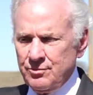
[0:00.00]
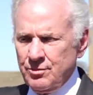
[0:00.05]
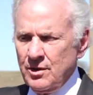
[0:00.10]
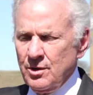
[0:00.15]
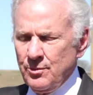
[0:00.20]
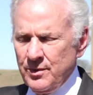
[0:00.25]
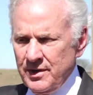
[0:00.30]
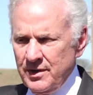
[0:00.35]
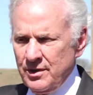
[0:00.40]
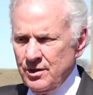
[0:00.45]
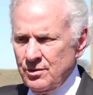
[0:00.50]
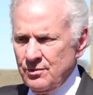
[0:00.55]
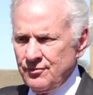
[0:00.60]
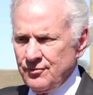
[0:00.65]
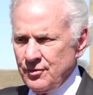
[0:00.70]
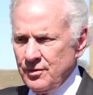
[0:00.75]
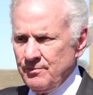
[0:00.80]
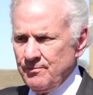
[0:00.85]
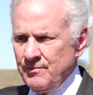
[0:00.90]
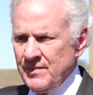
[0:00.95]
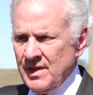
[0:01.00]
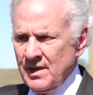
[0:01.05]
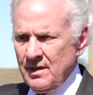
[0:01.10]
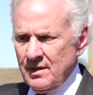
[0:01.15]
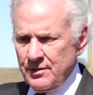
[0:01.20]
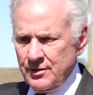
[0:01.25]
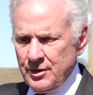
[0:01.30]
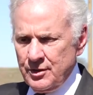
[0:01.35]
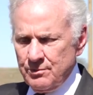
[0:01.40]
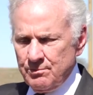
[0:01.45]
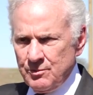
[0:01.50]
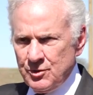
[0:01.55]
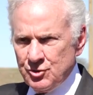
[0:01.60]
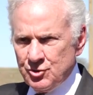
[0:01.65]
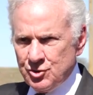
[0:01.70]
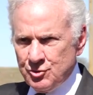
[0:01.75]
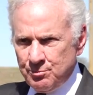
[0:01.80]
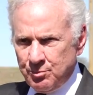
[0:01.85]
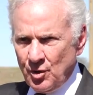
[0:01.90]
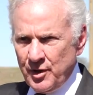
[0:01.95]
What we know from the, the
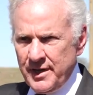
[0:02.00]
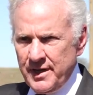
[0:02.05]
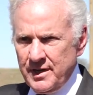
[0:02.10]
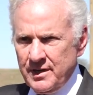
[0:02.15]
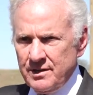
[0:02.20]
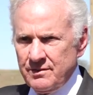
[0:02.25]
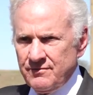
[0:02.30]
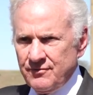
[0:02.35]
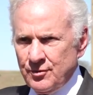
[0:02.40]
spread